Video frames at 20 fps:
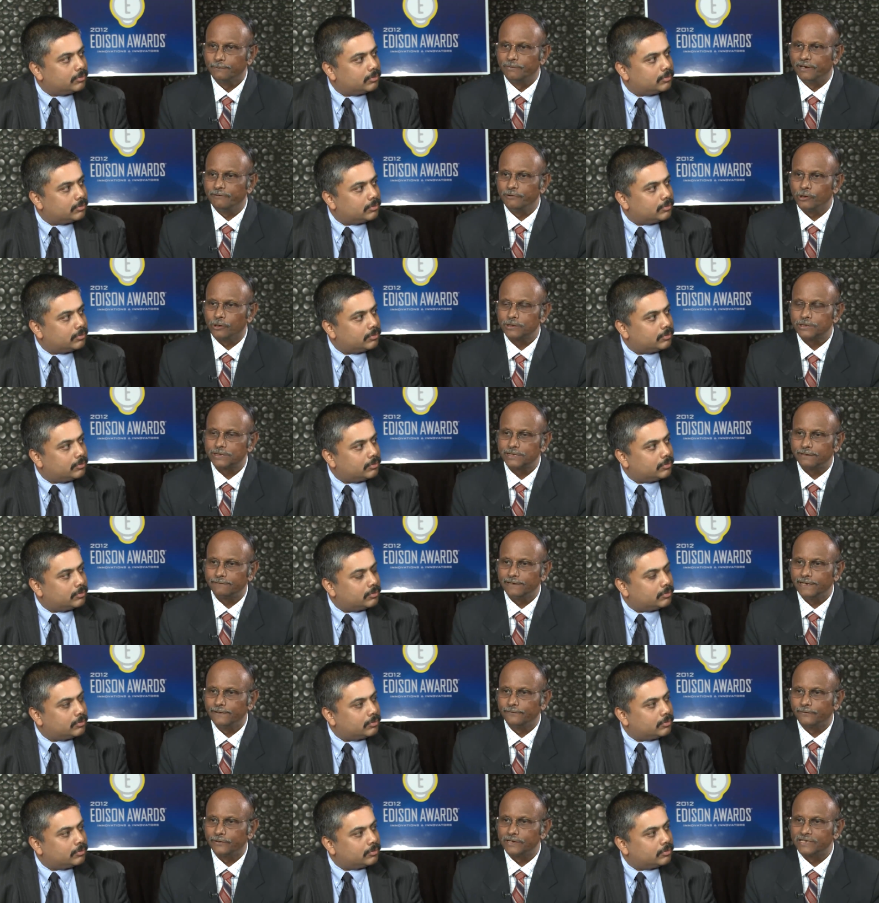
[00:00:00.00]
Speaker 1: But we also have
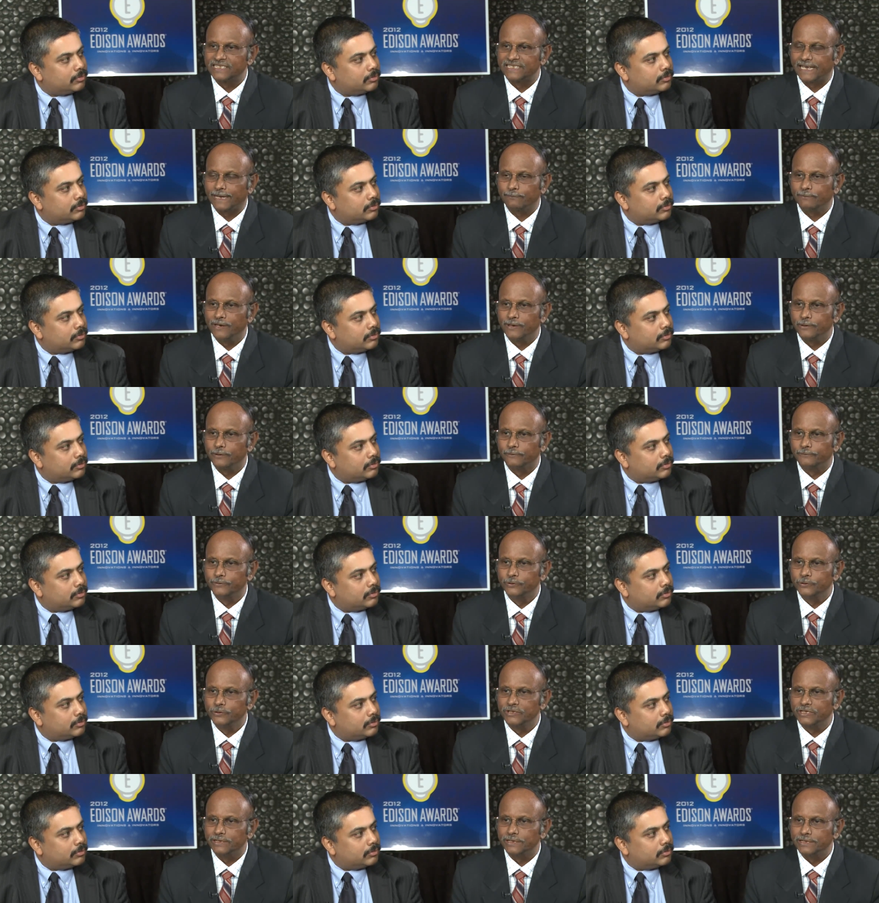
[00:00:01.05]
a different segment of
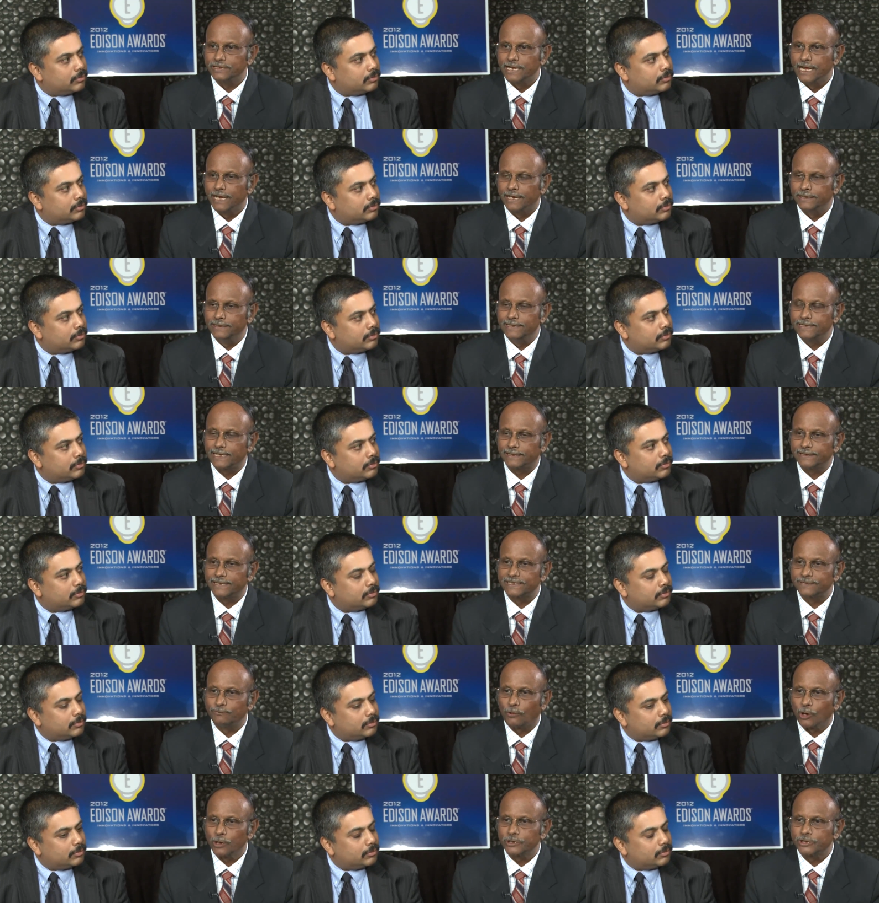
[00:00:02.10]
users. These are the
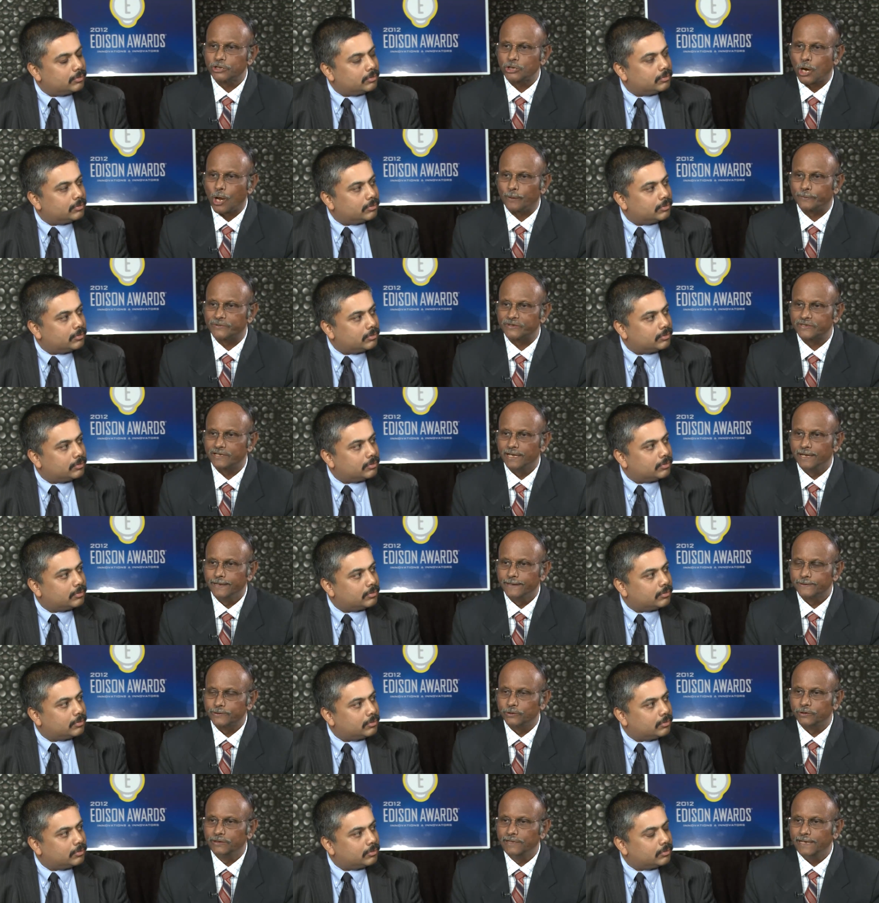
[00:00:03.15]
small shops.
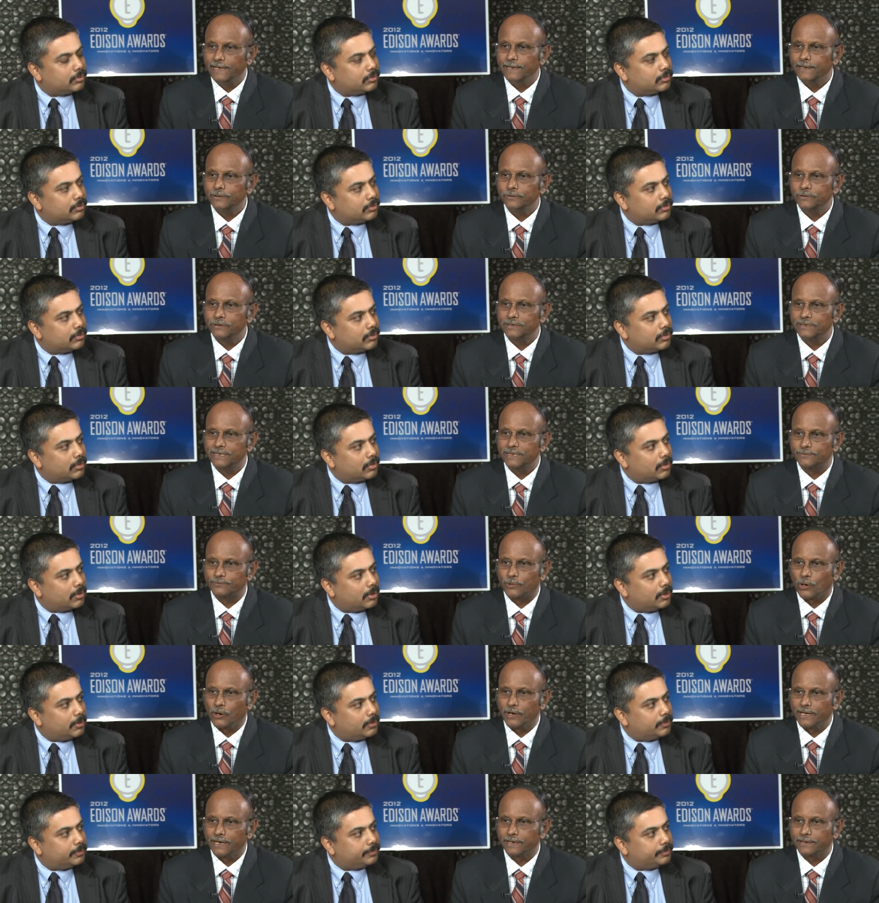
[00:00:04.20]
So they use this
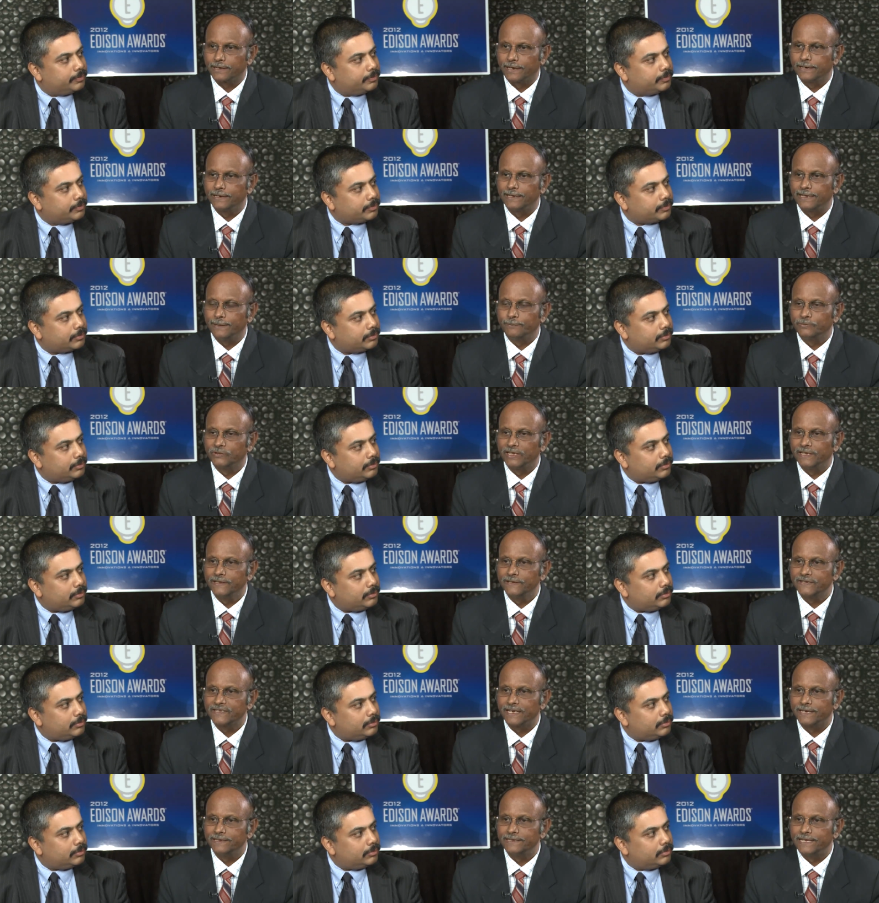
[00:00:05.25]
product and keep
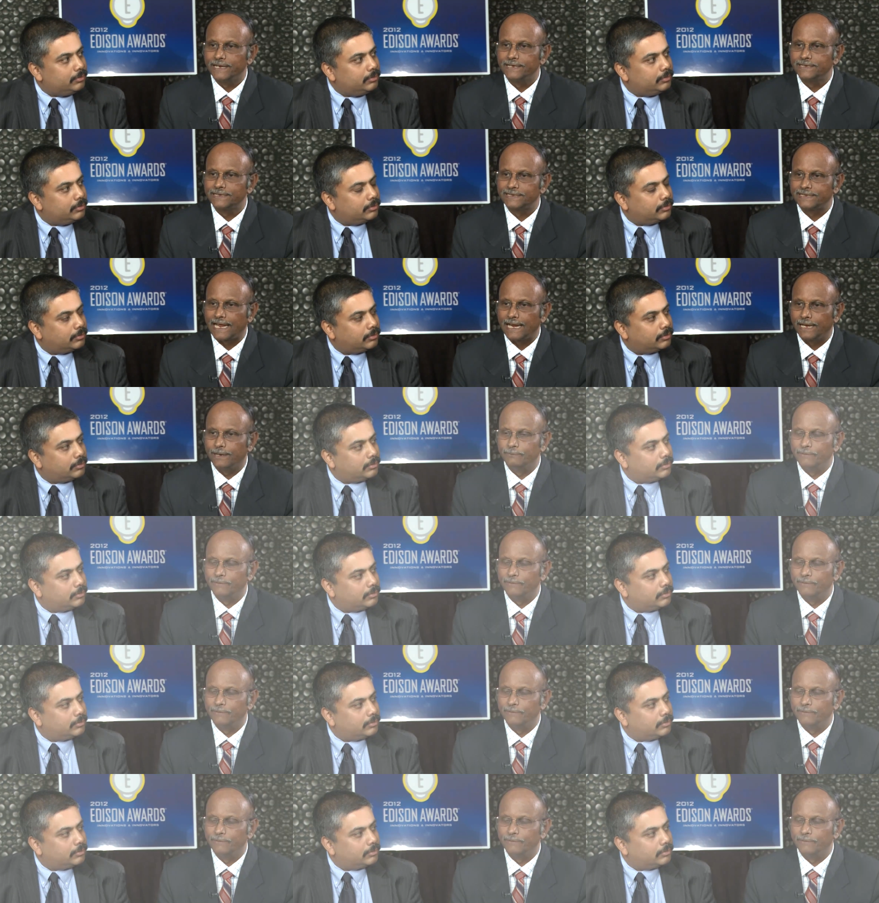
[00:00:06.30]
things and then sell.